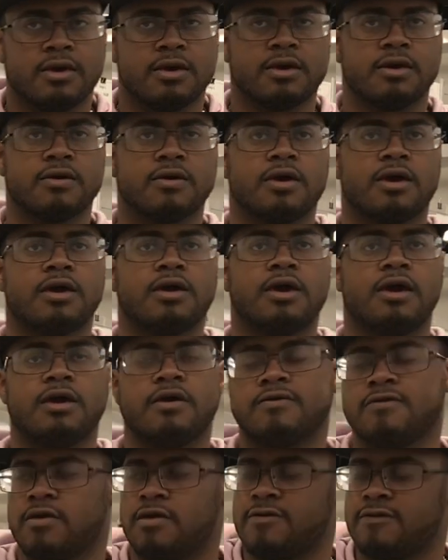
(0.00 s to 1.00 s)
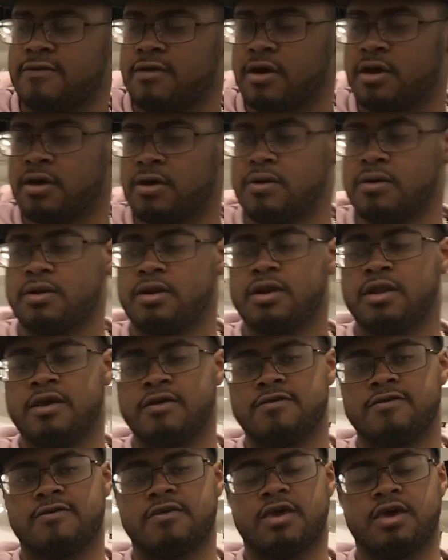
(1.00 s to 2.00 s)
Okay guys, so
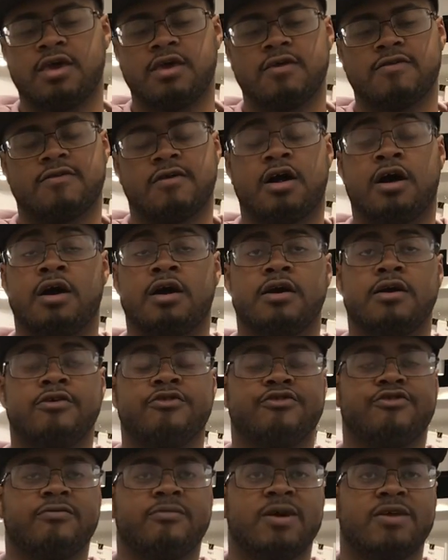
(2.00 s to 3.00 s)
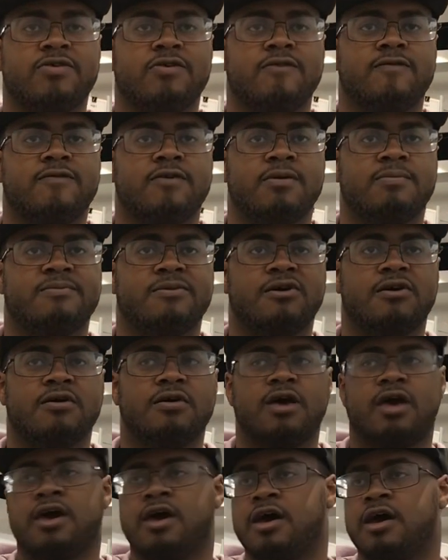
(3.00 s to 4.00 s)
this is our instrumented football
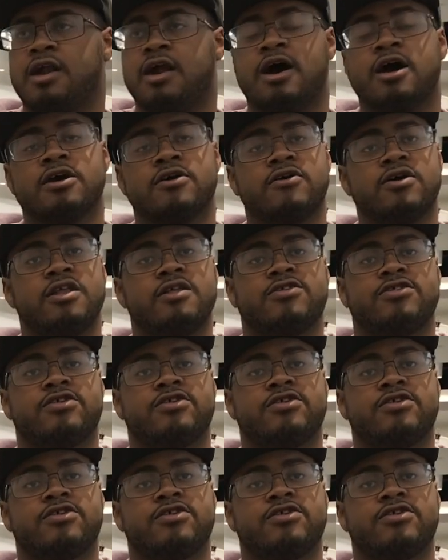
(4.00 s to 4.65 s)
and I'm going to